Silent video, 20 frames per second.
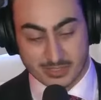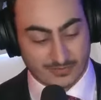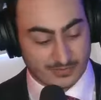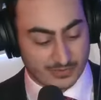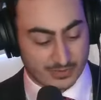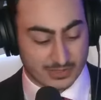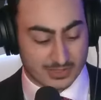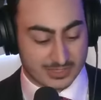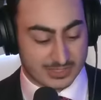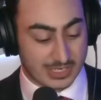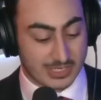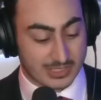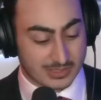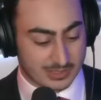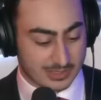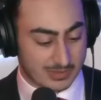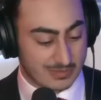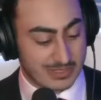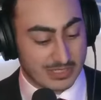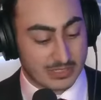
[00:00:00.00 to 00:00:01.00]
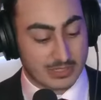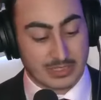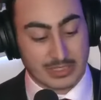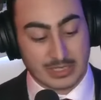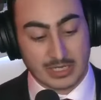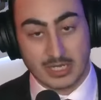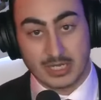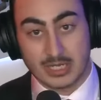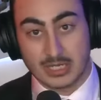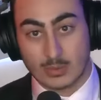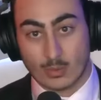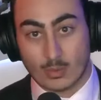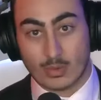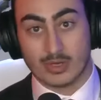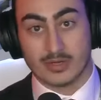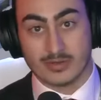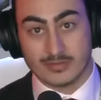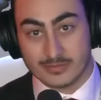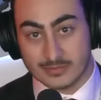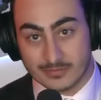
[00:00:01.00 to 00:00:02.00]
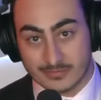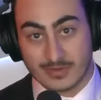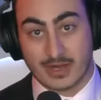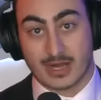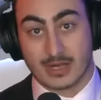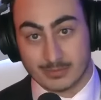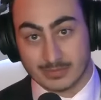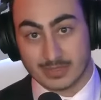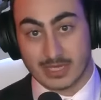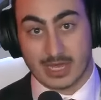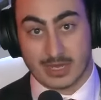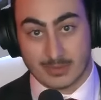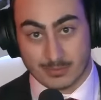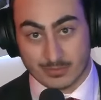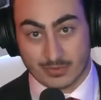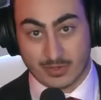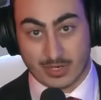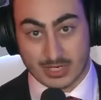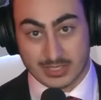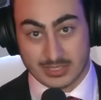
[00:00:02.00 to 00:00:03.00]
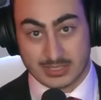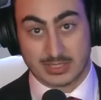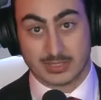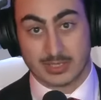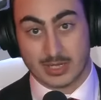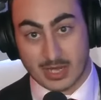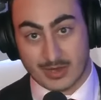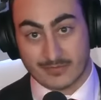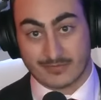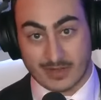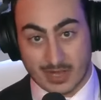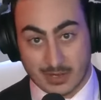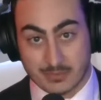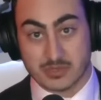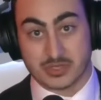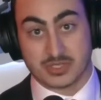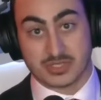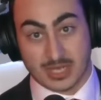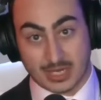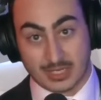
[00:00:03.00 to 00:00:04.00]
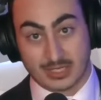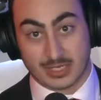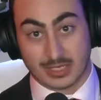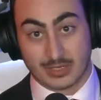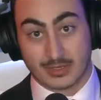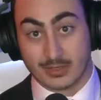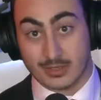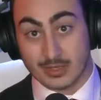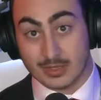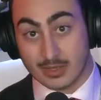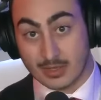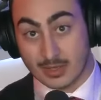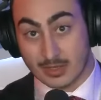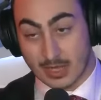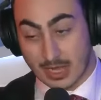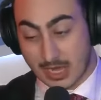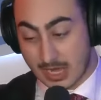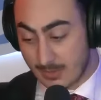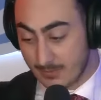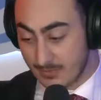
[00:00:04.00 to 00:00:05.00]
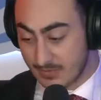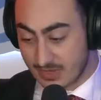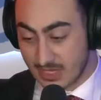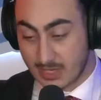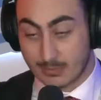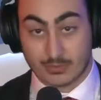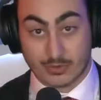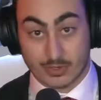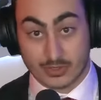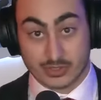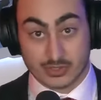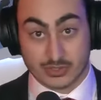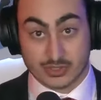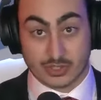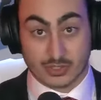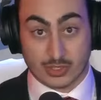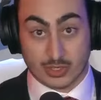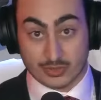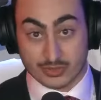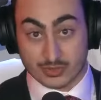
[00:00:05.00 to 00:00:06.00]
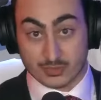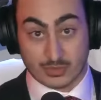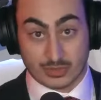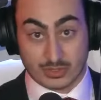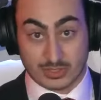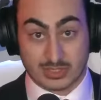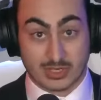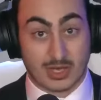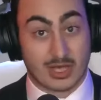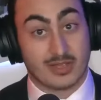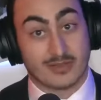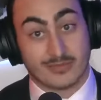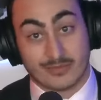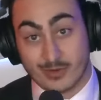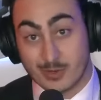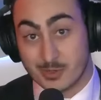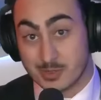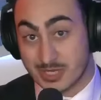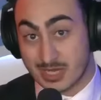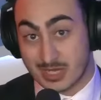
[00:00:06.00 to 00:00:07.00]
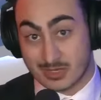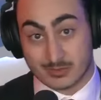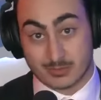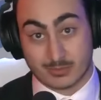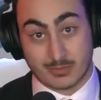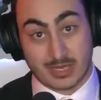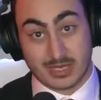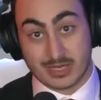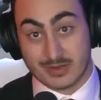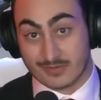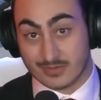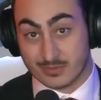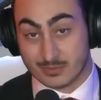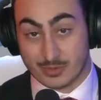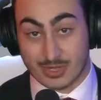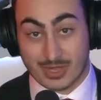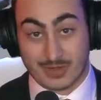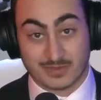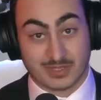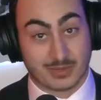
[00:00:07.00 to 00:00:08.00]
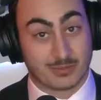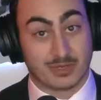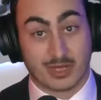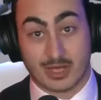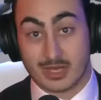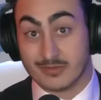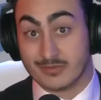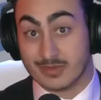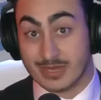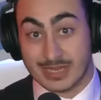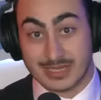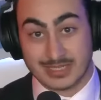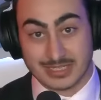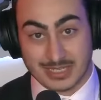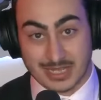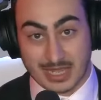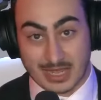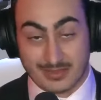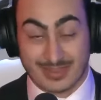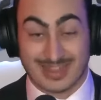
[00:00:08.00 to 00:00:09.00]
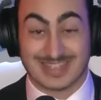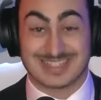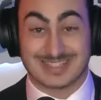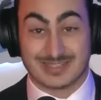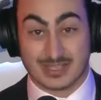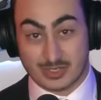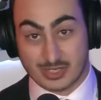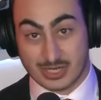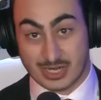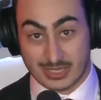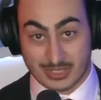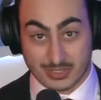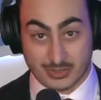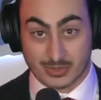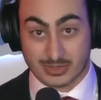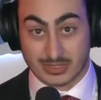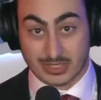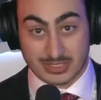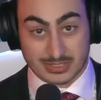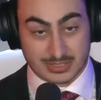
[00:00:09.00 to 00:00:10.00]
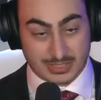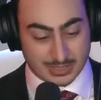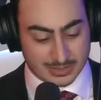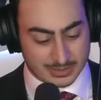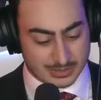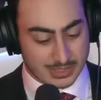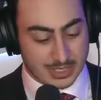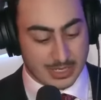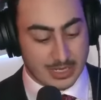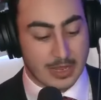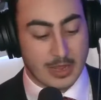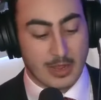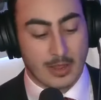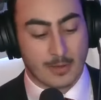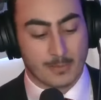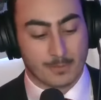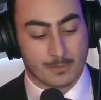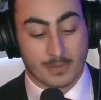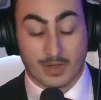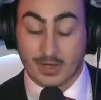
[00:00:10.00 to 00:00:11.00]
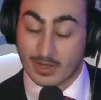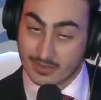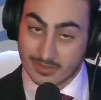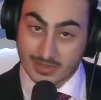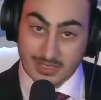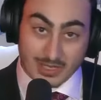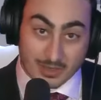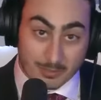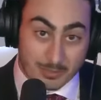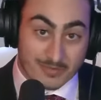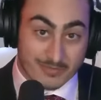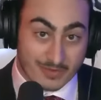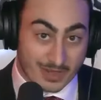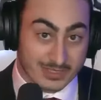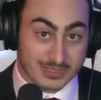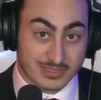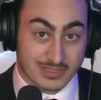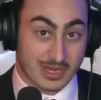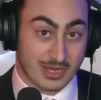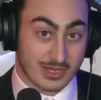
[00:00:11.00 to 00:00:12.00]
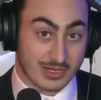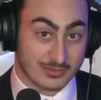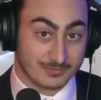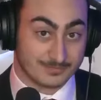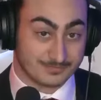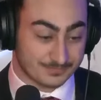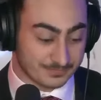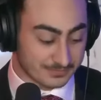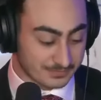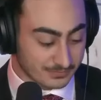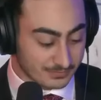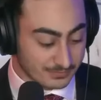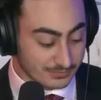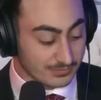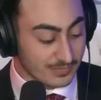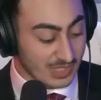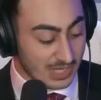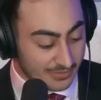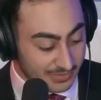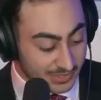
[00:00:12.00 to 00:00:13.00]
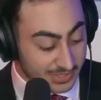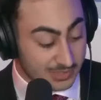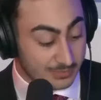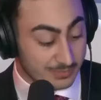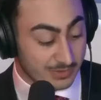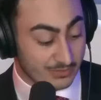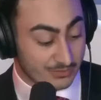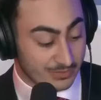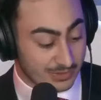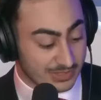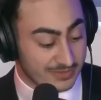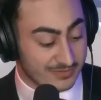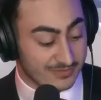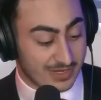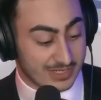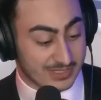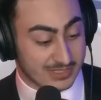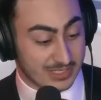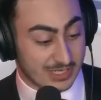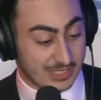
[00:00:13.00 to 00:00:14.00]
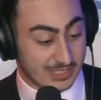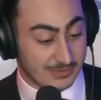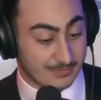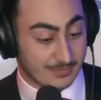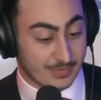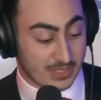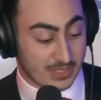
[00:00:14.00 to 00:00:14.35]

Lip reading: If you could send it to me, what farm gate price are farmers sending their produce to Coles and Woolies? I have no doubt many of them will have some kind of an NDA. That's the challenge with these things. But I think it'd be fascinating. I think it'd be really fascinating.